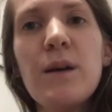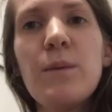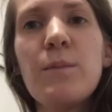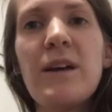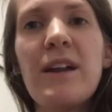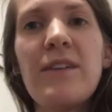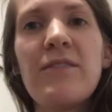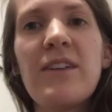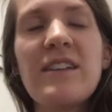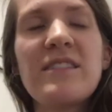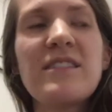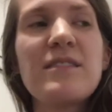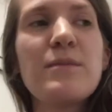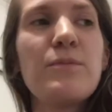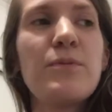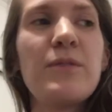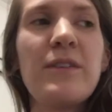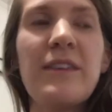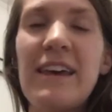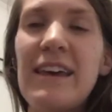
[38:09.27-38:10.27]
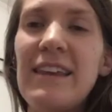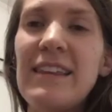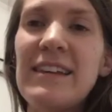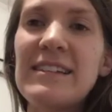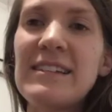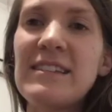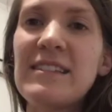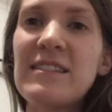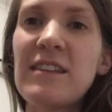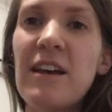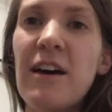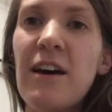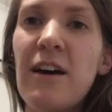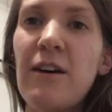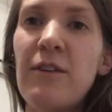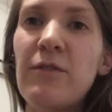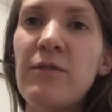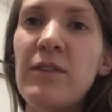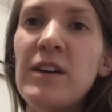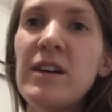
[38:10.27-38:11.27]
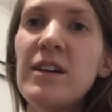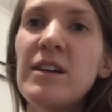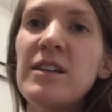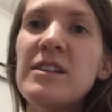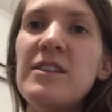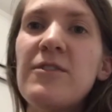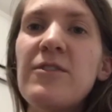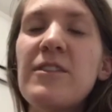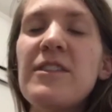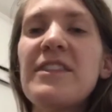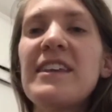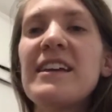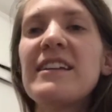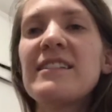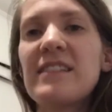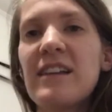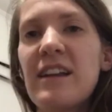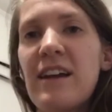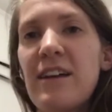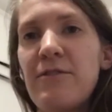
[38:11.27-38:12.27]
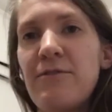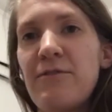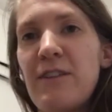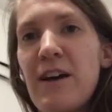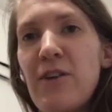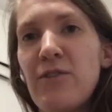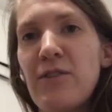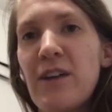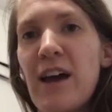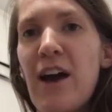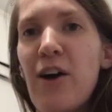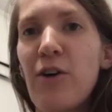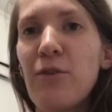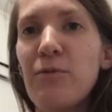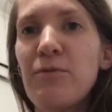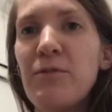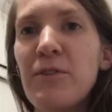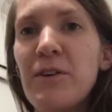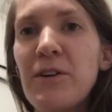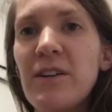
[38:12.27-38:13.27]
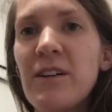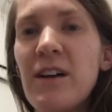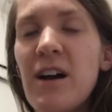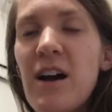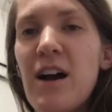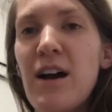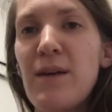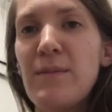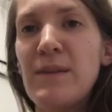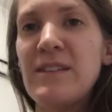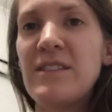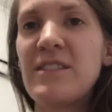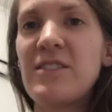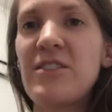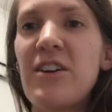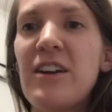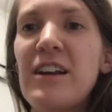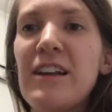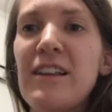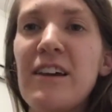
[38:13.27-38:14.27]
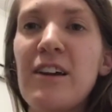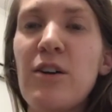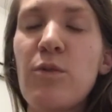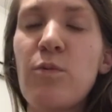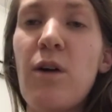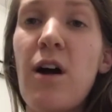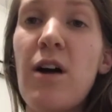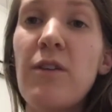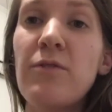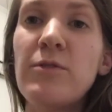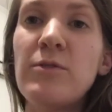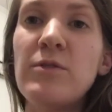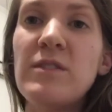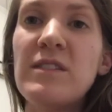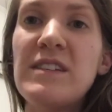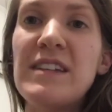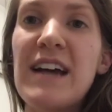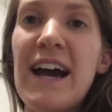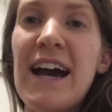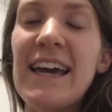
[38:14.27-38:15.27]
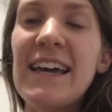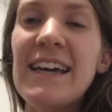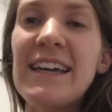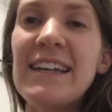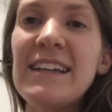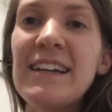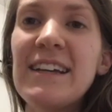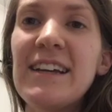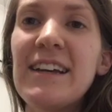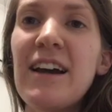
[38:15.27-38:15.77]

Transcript: but I've got some playlists of different things that I've found helpful um, in starting like a raw foods diet.